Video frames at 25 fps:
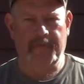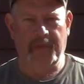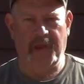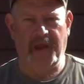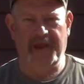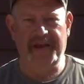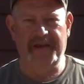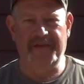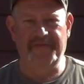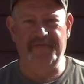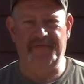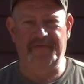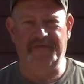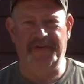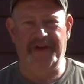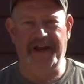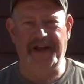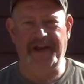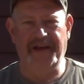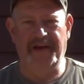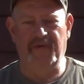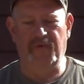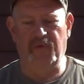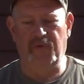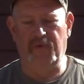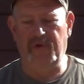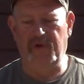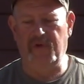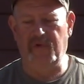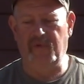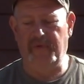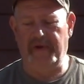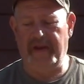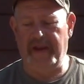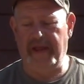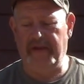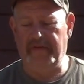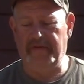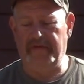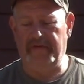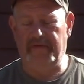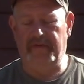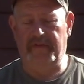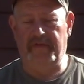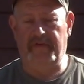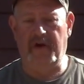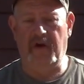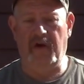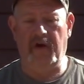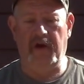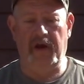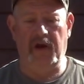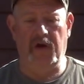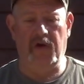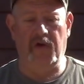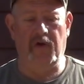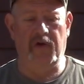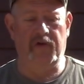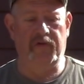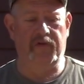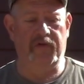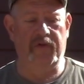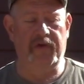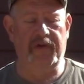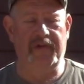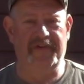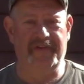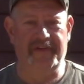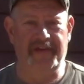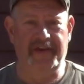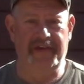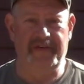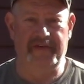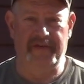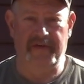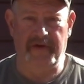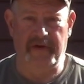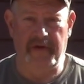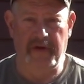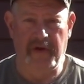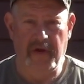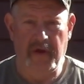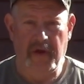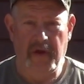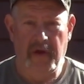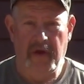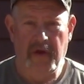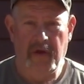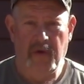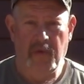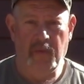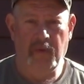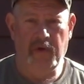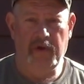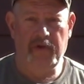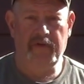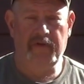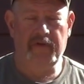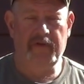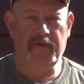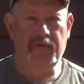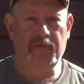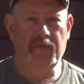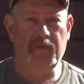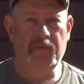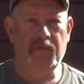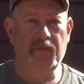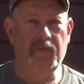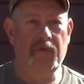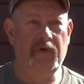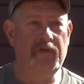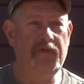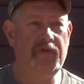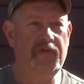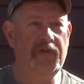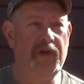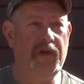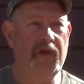didn't find it real necessary in archery season. Once it